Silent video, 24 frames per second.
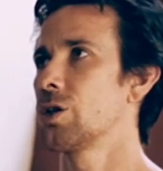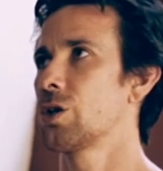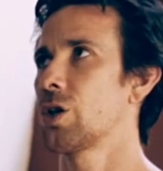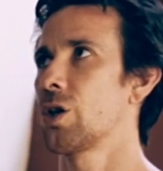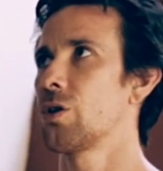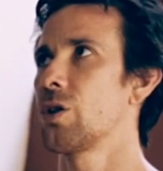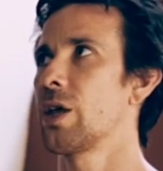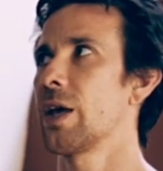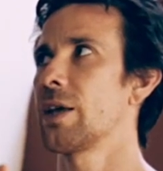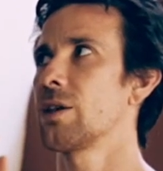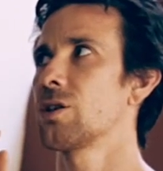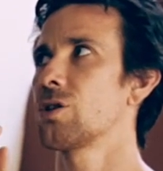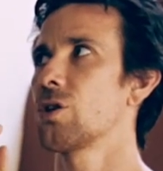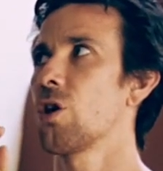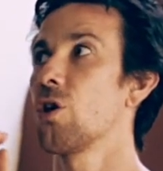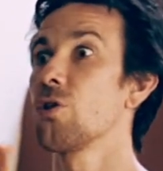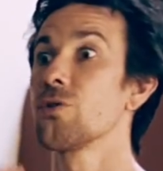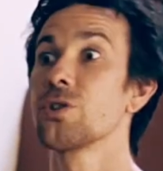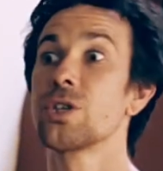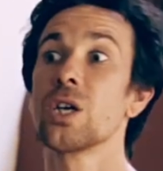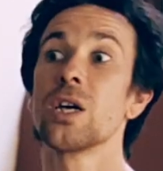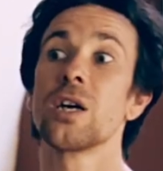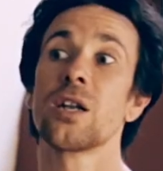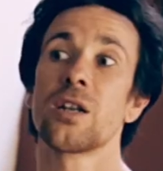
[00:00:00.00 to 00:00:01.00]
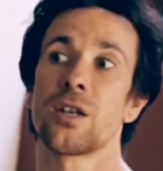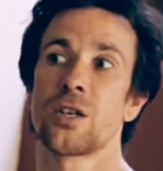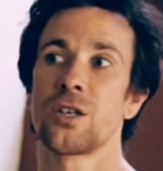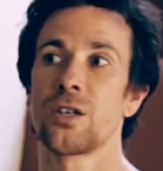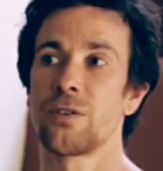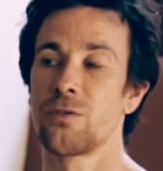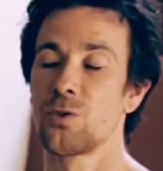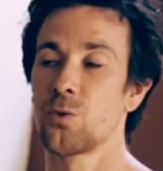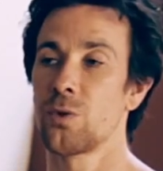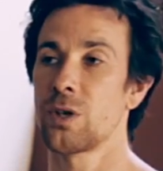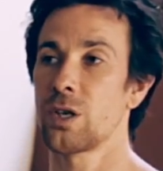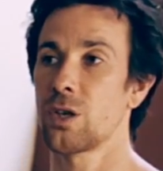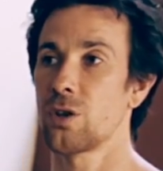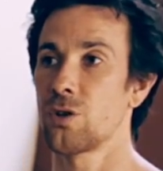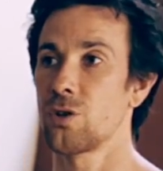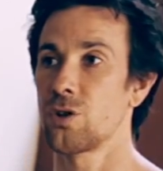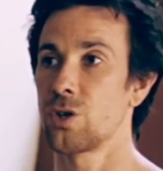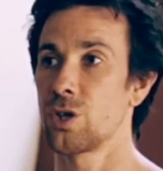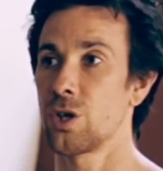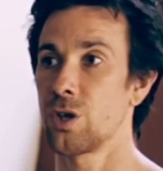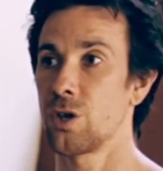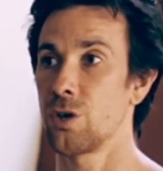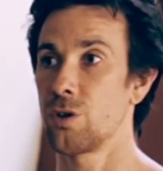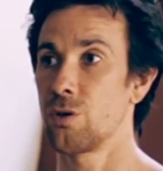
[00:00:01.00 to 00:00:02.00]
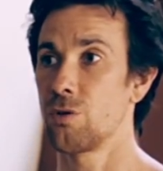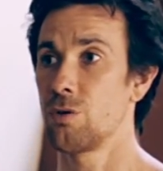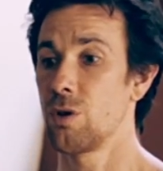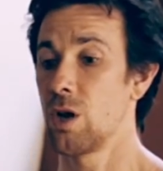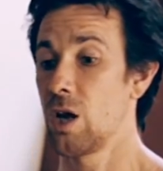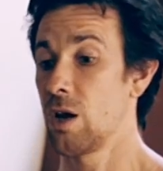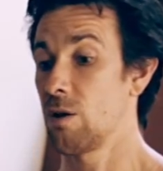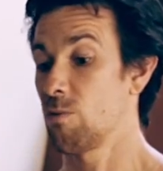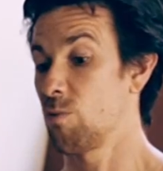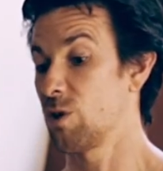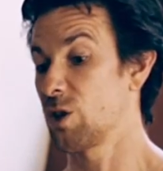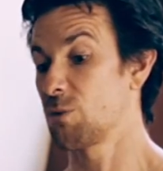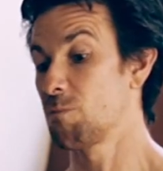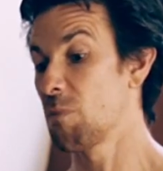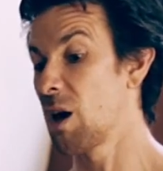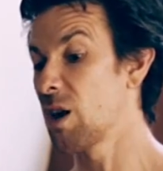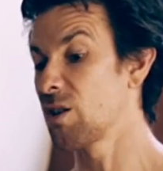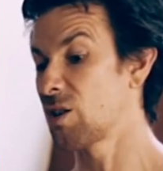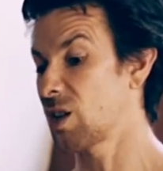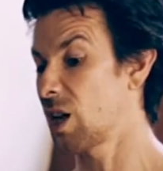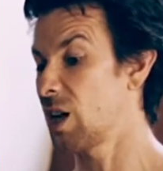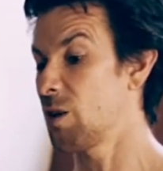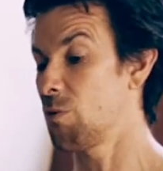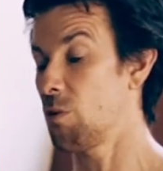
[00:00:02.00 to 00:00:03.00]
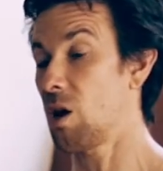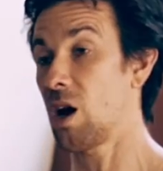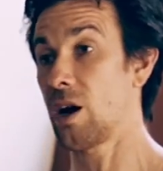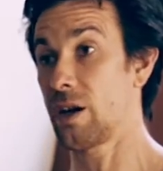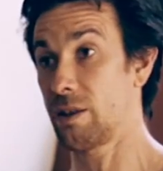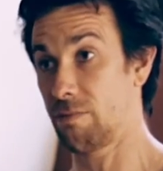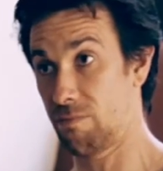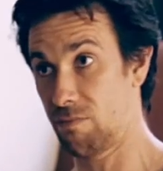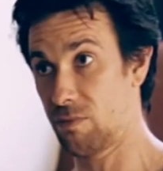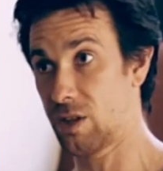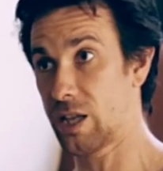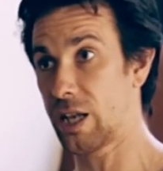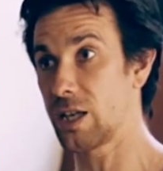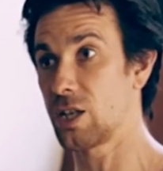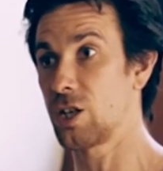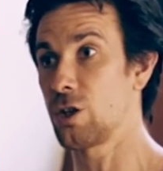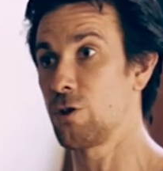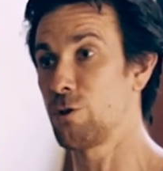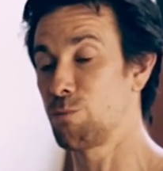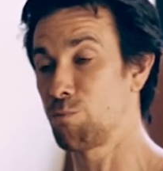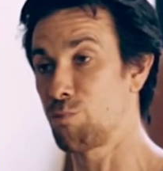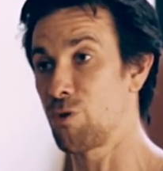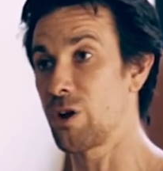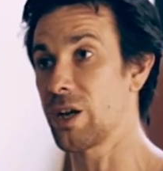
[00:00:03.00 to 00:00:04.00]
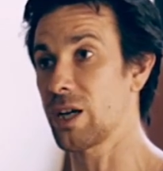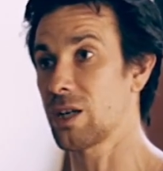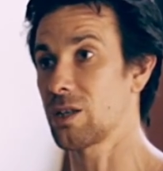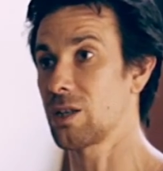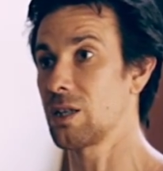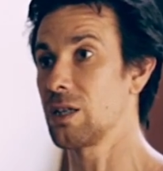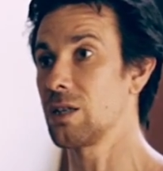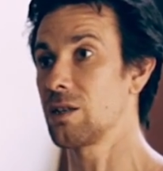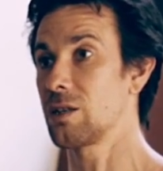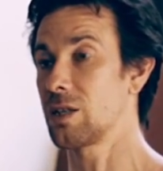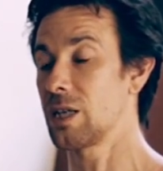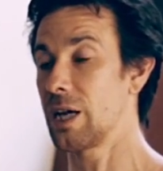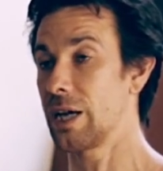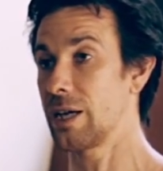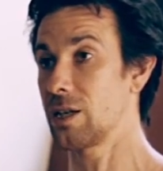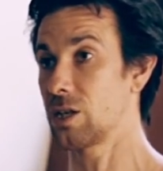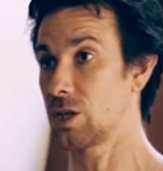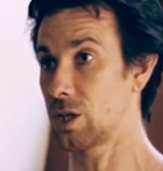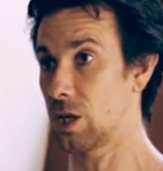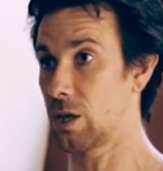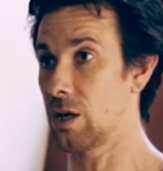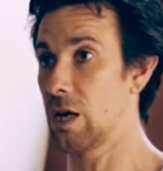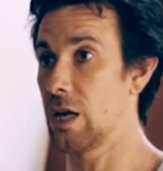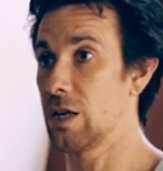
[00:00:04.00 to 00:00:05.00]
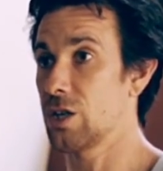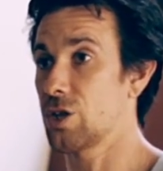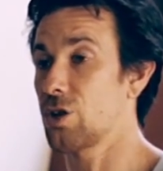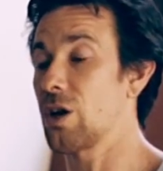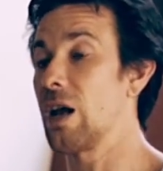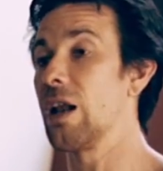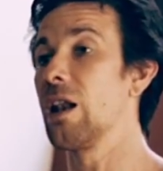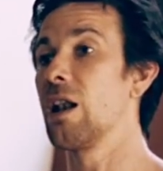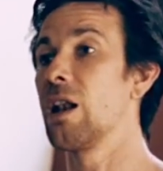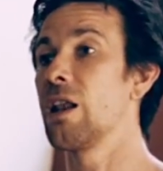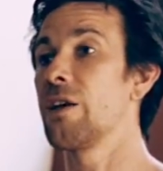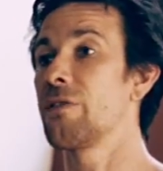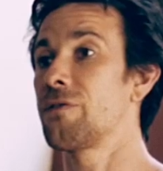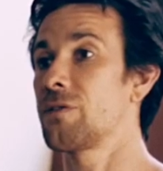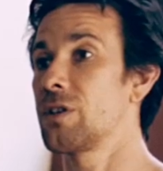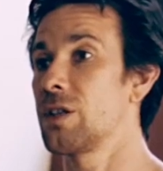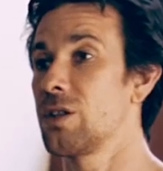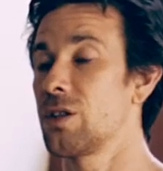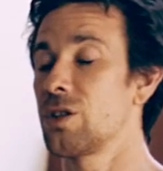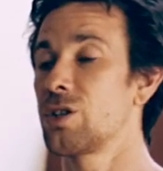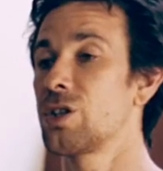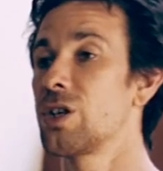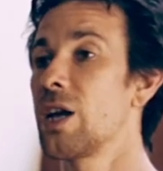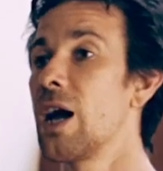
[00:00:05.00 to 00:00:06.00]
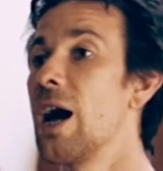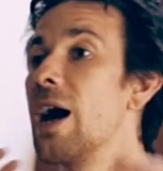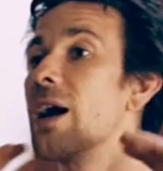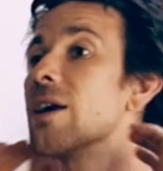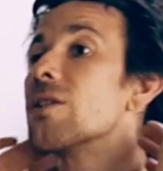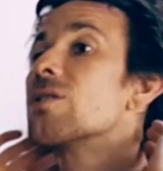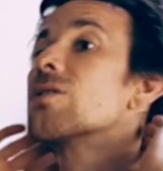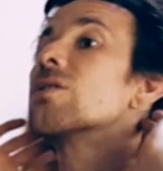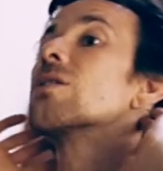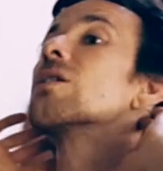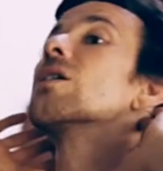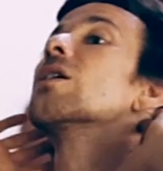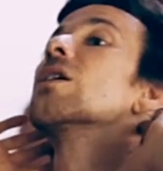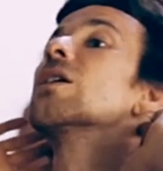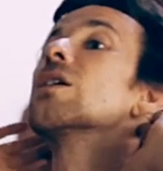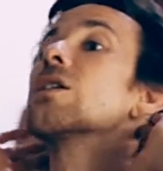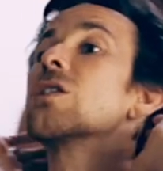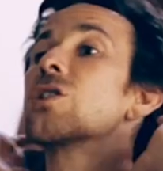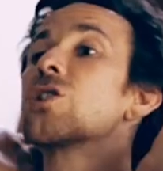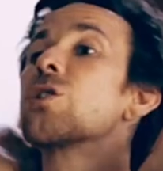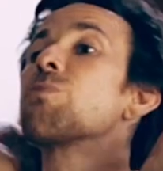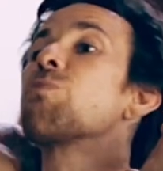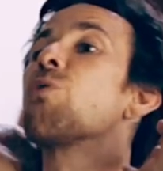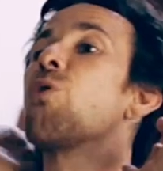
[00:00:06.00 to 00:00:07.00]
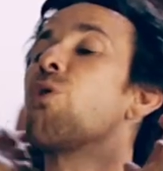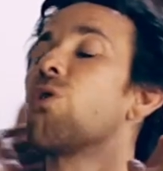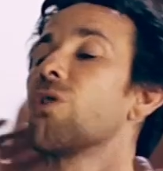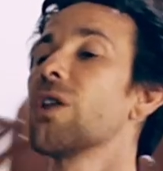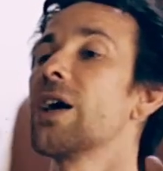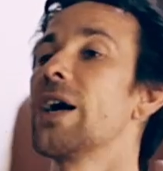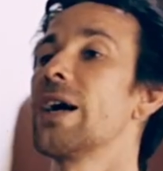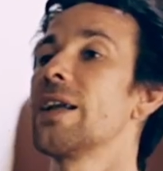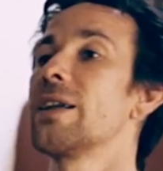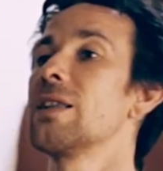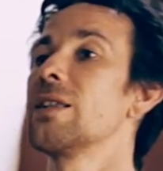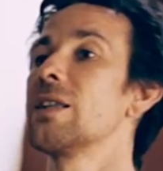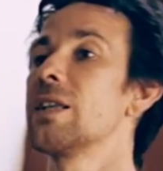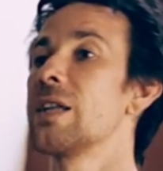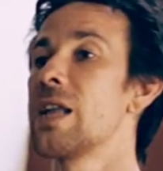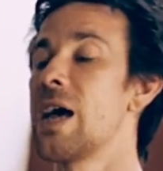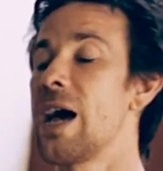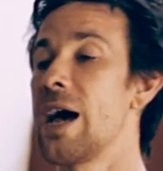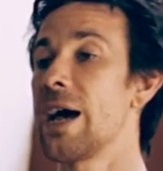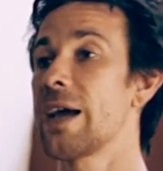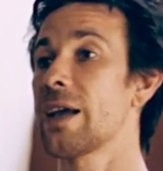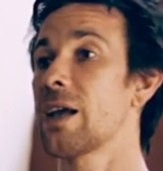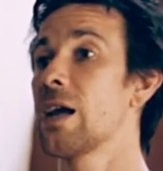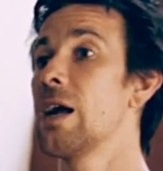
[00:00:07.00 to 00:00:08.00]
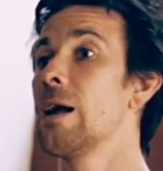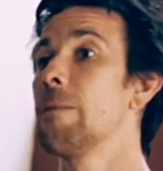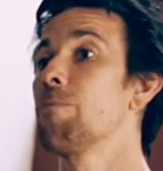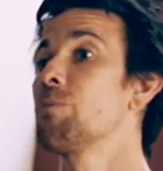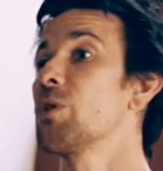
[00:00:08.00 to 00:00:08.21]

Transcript: So there's alternatives we can do, which mostly, I tend to use bricks these days to create lift in the chest, support the head and the neck.